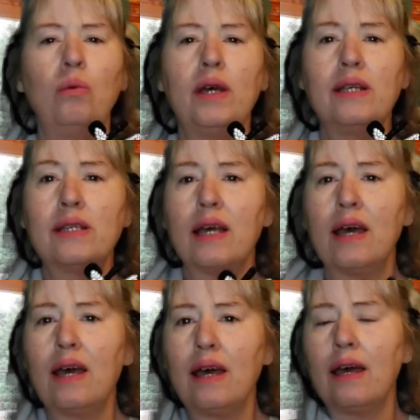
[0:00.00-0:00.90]
was,
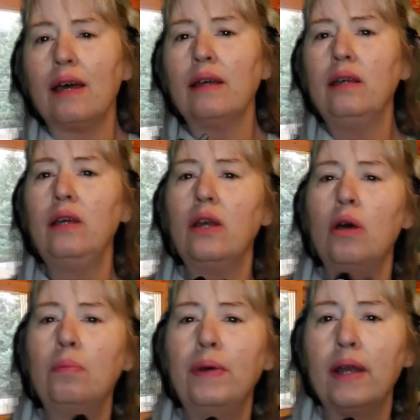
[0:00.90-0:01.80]
uh, you
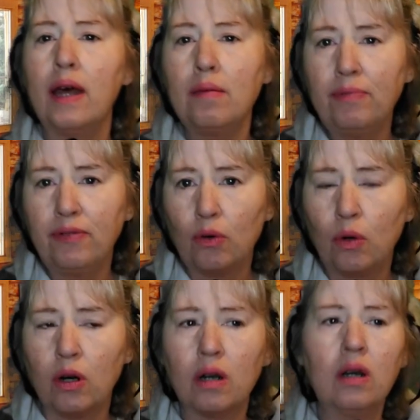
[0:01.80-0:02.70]
know, put up
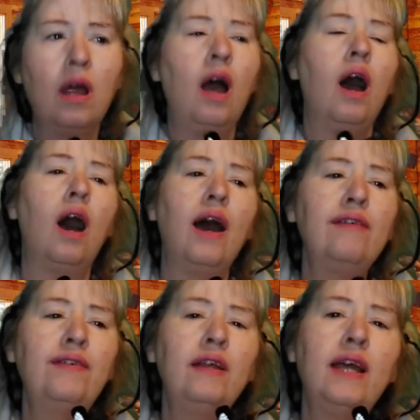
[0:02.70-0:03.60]
for,
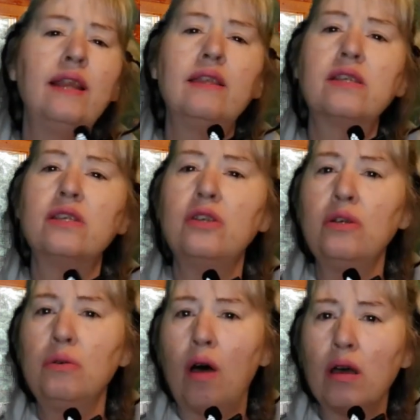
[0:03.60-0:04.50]
I feel like this
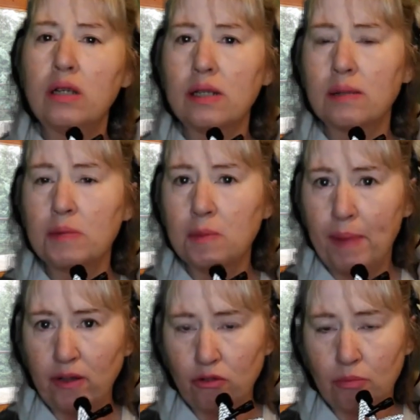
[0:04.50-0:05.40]
new autism
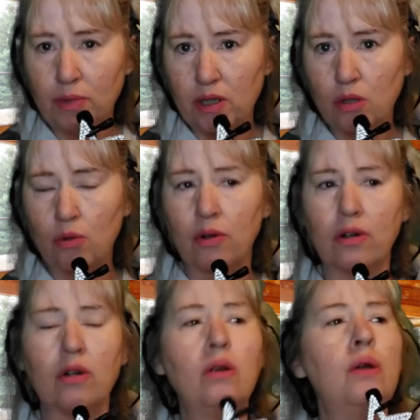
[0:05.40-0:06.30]
spectrum
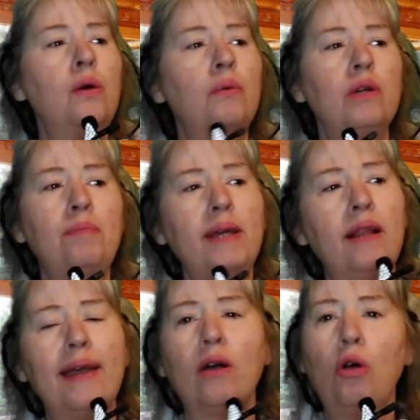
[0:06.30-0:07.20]
disorder would be
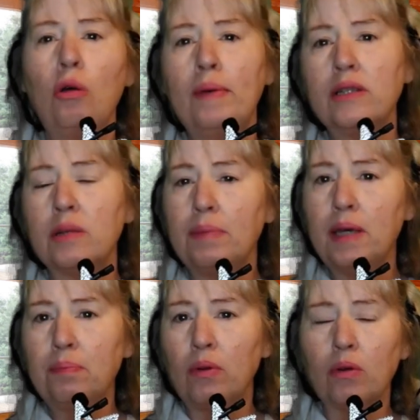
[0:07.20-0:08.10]
like a whole bunch of
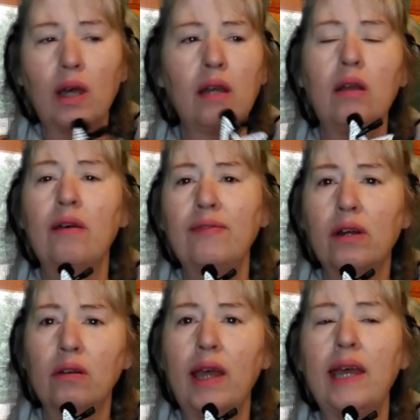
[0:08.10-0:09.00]
people cutting off
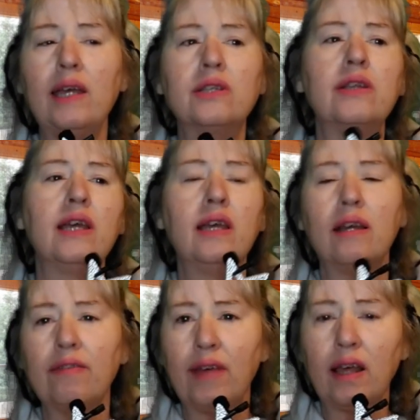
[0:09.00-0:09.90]
their legs so they can
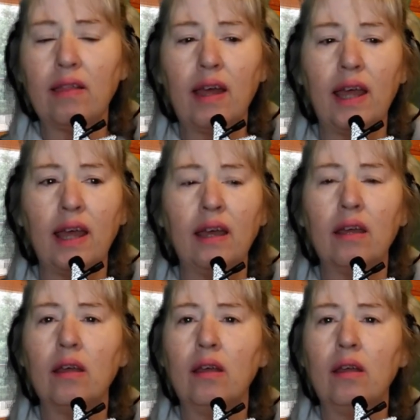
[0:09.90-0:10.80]
get a fake
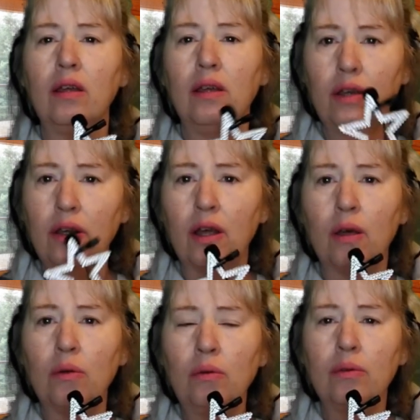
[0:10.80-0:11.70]
leg. You
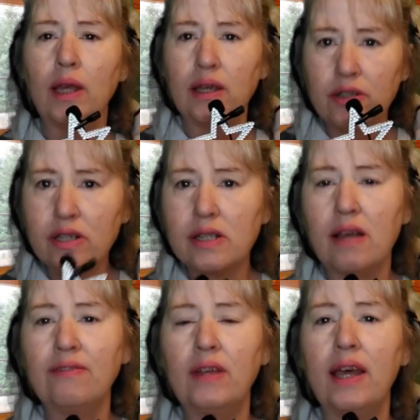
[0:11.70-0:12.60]
know, they can just
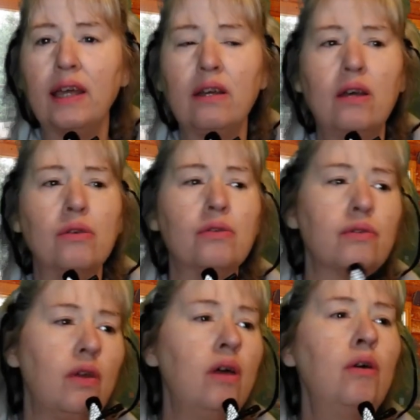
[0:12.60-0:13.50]
self
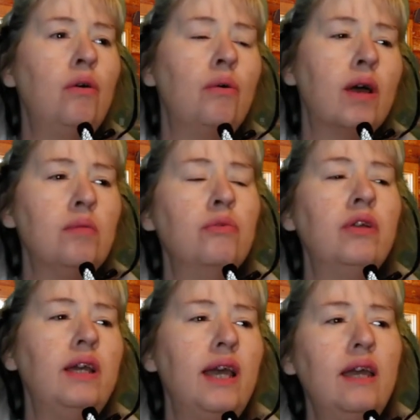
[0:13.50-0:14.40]
diagnose. No, I'm
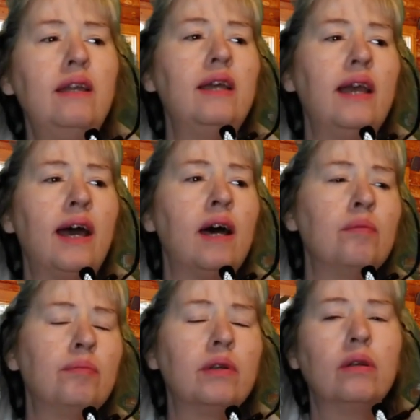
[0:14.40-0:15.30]
really
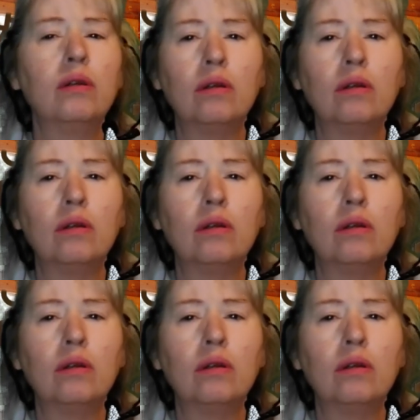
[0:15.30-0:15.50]
handicapped.